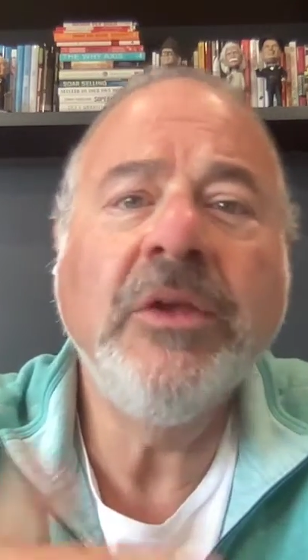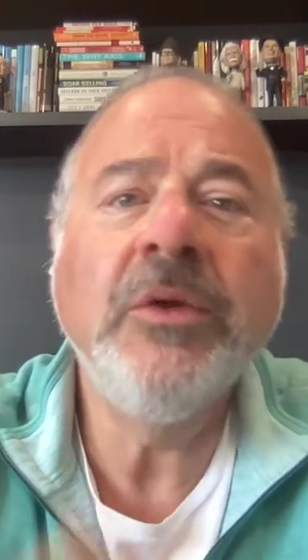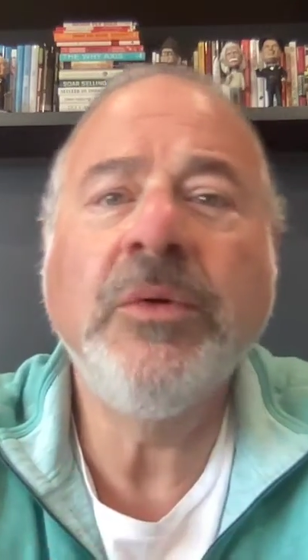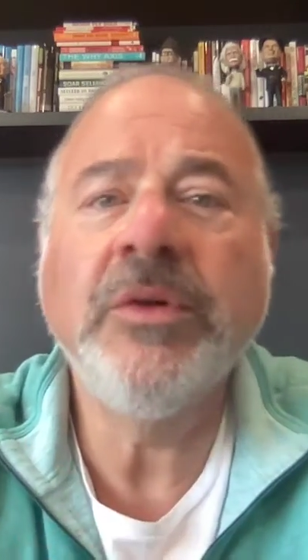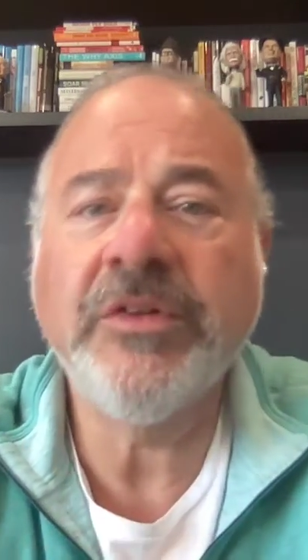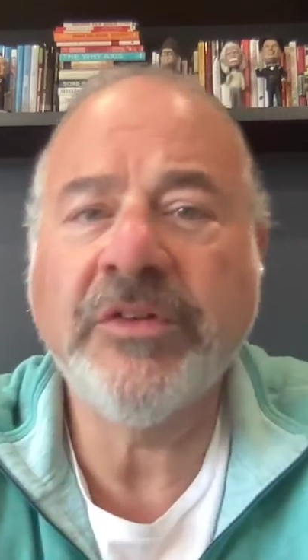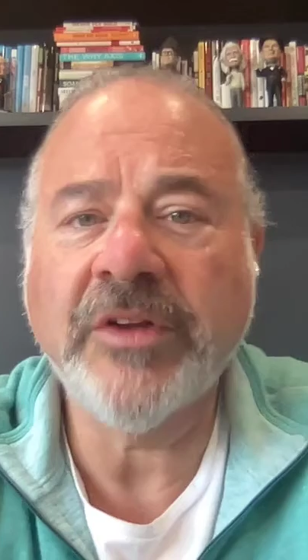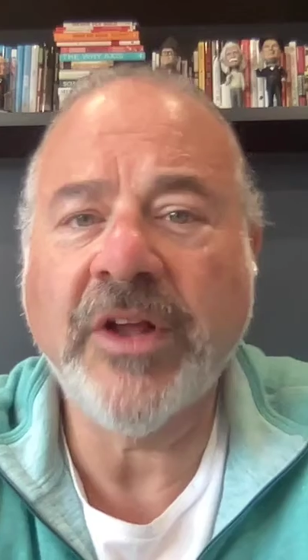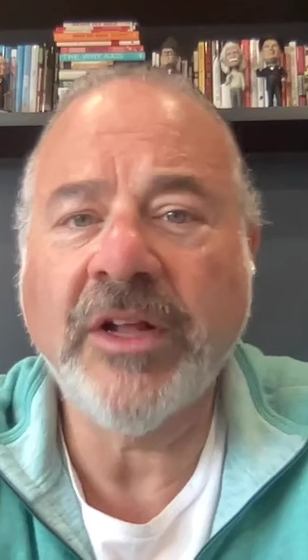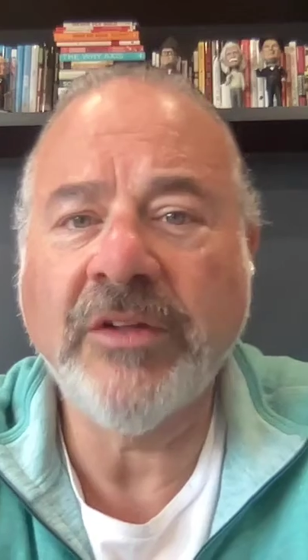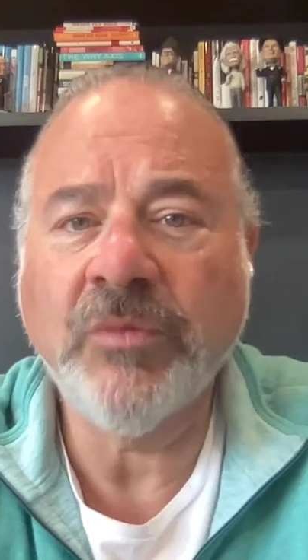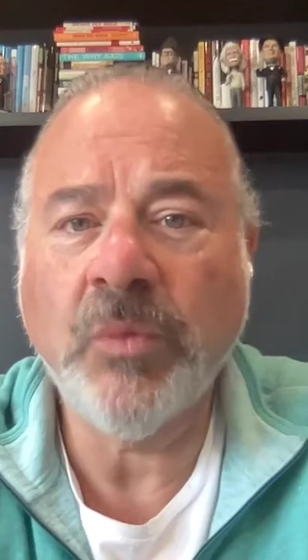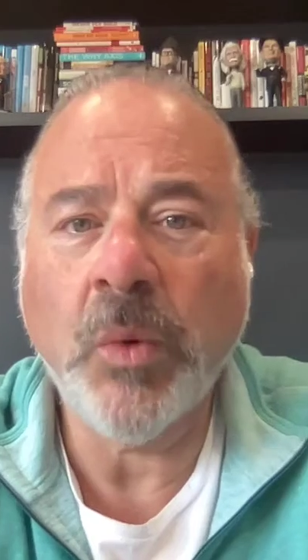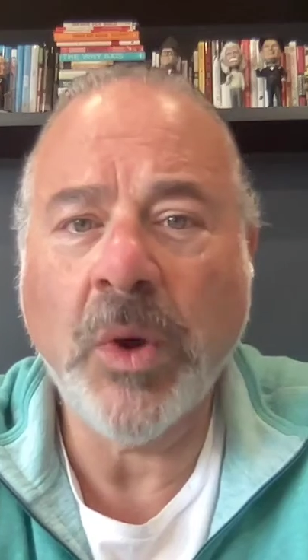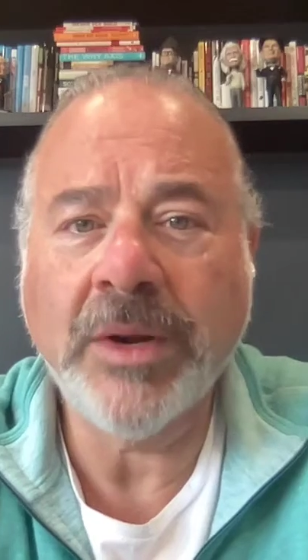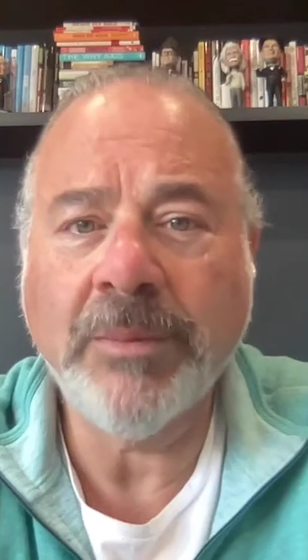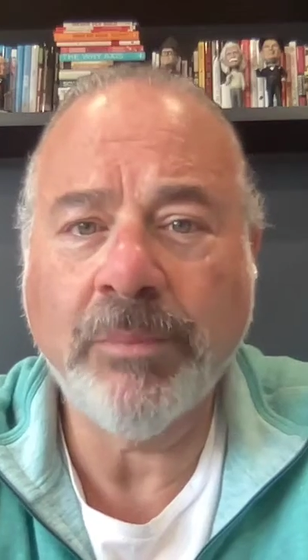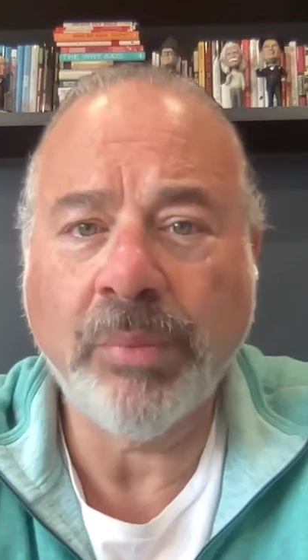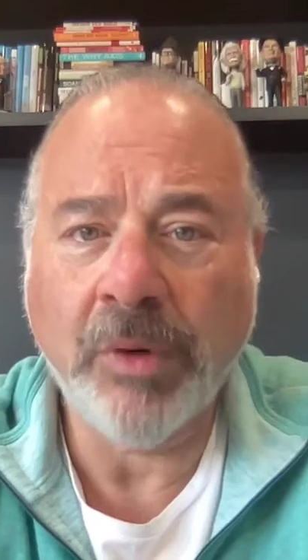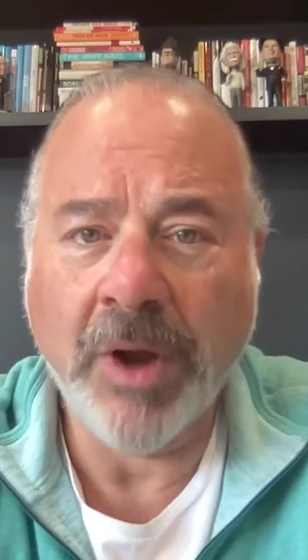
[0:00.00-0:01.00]
you to solve
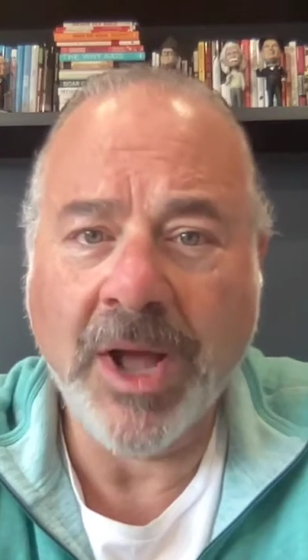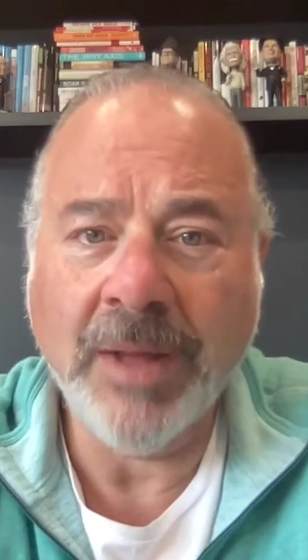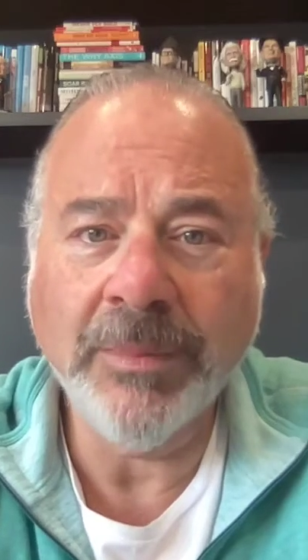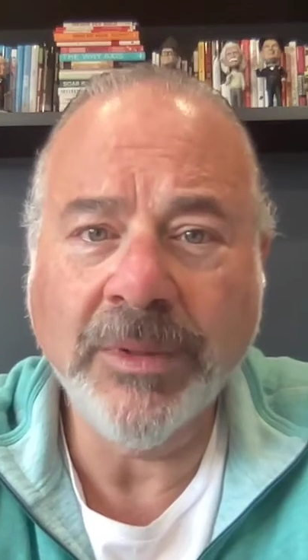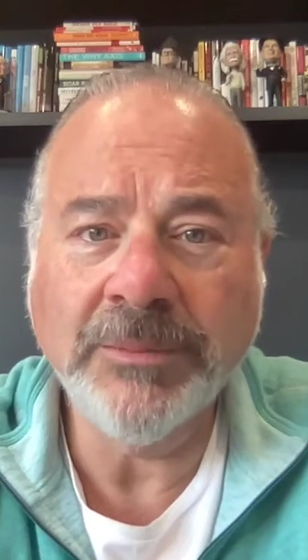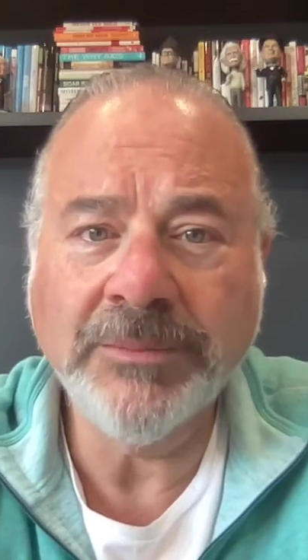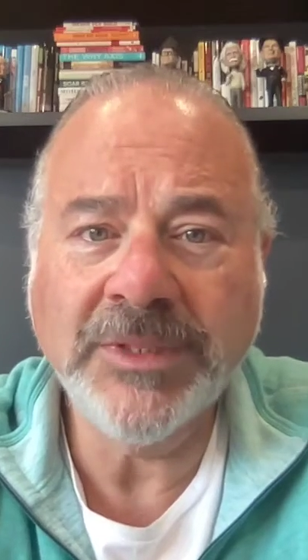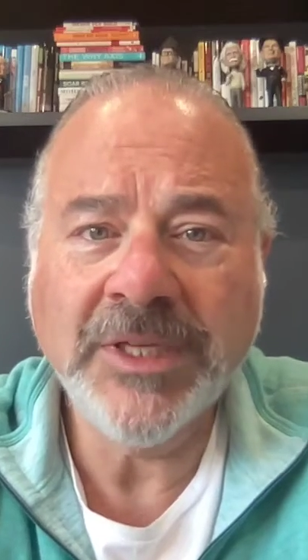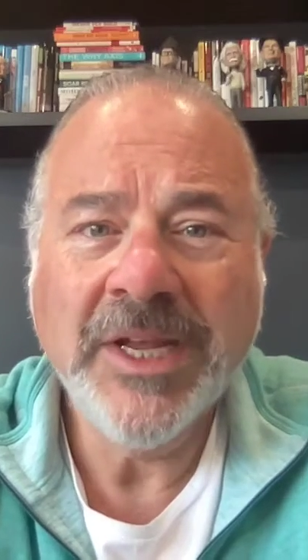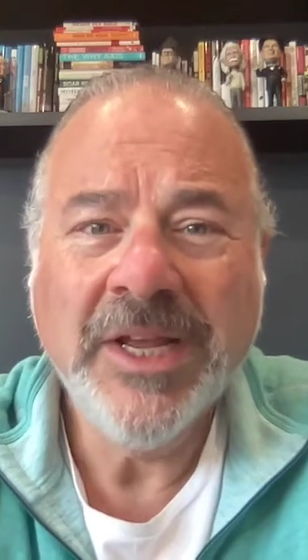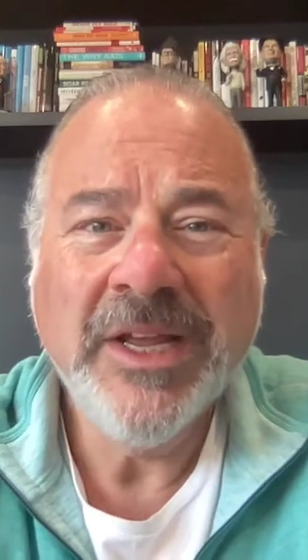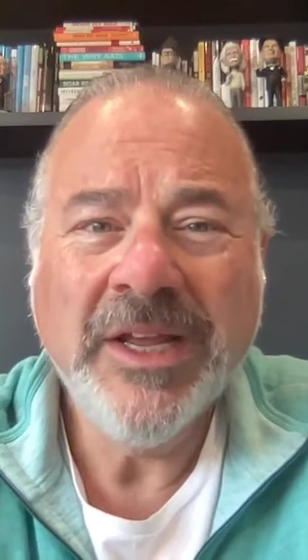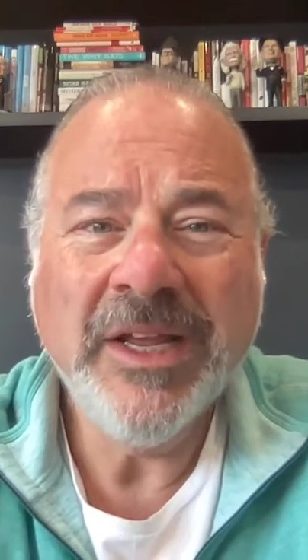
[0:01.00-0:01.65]
what problems